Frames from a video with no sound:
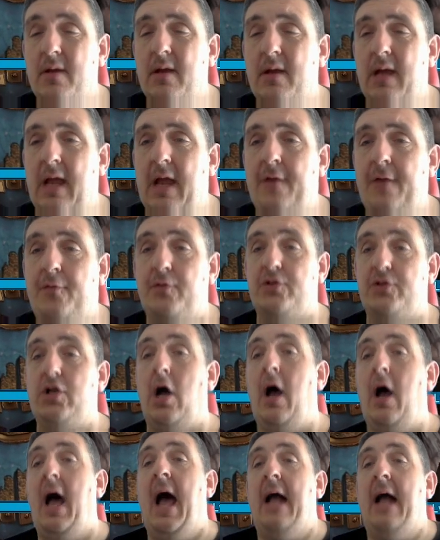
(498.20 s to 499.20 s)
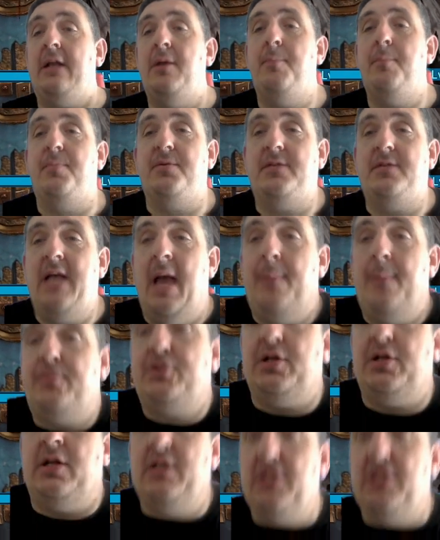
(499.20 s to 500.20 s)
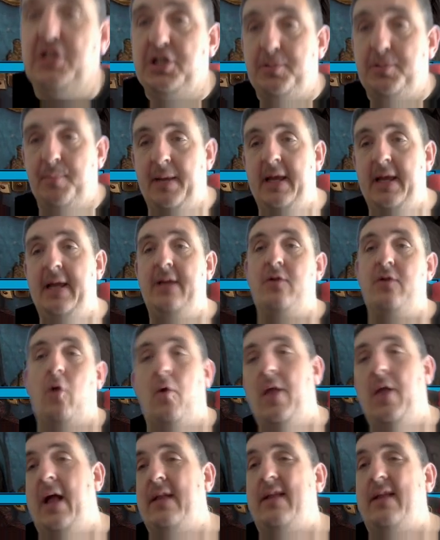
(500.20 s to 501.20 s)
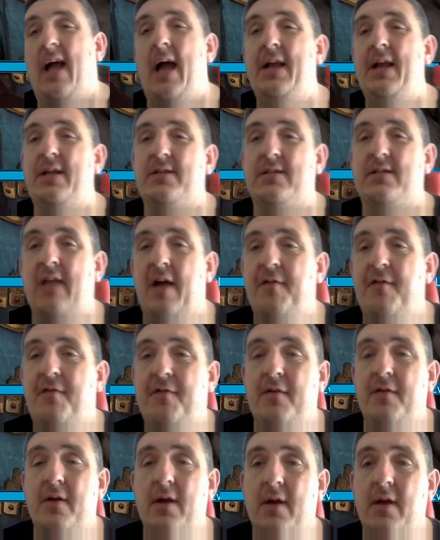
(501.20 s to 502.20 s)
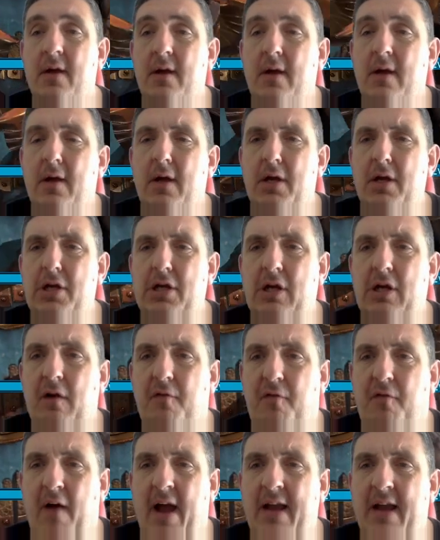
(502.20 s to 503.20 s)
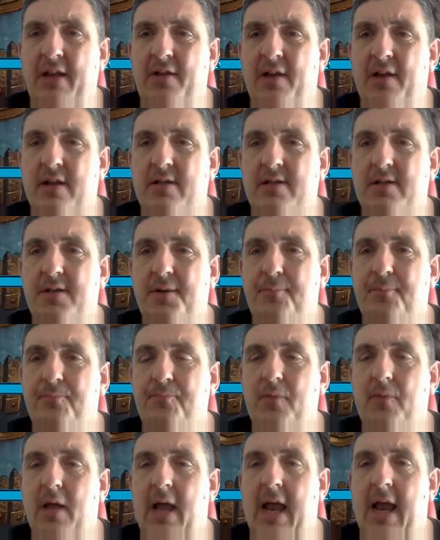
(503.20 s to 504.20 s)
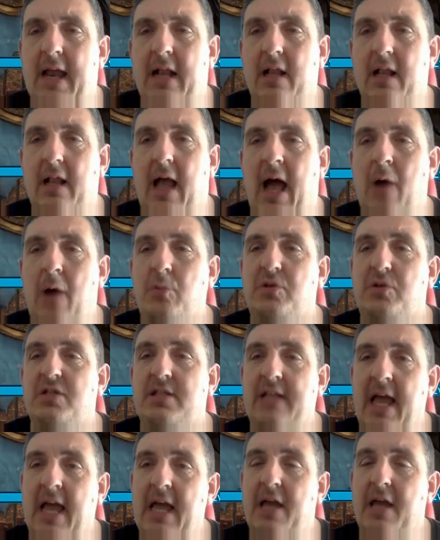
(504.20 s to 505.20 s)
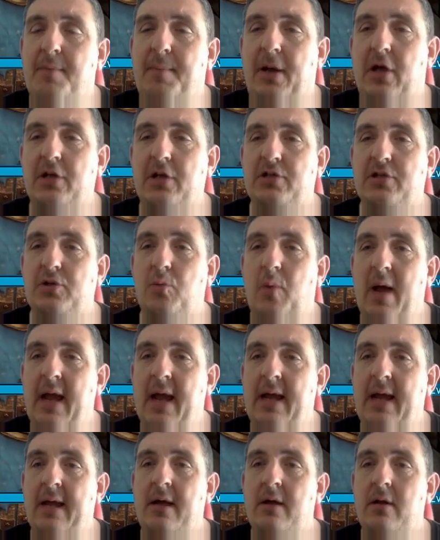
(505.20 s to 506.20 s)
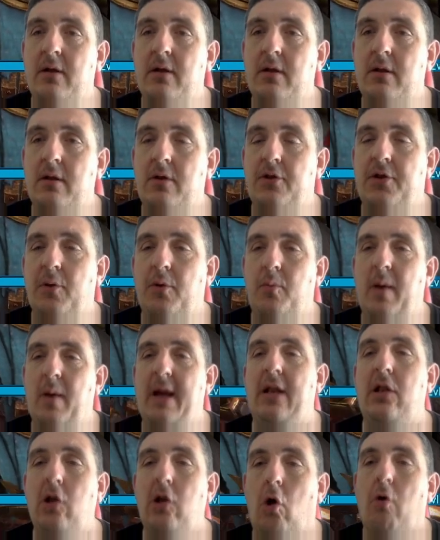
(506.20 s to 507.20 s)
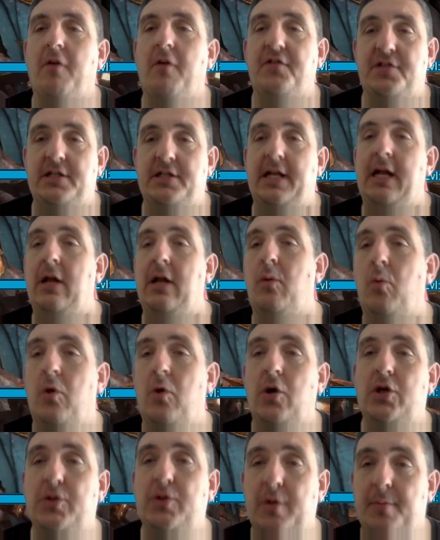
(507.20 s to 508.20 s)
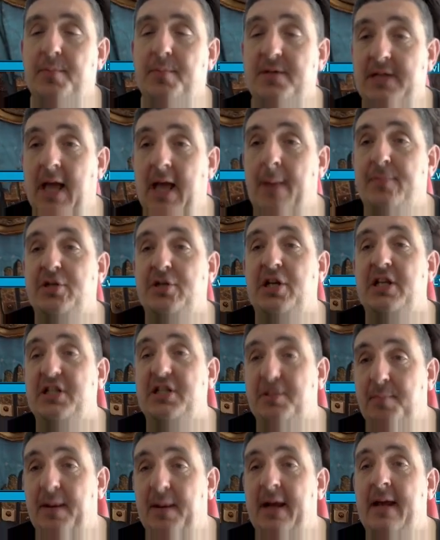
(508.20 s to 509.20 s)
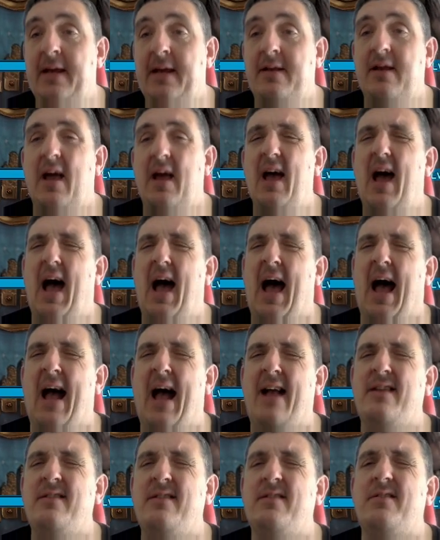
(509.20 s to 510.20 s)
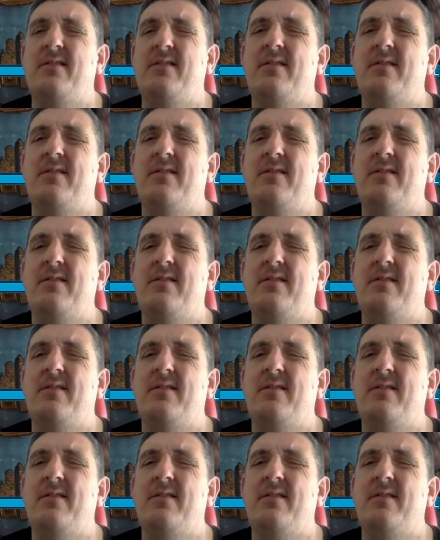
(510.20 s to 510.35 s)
If you start adding perception, speed, all that kind of stuff, you'll find that it'll outsync, because the way Law of Steel works with perception and speed, and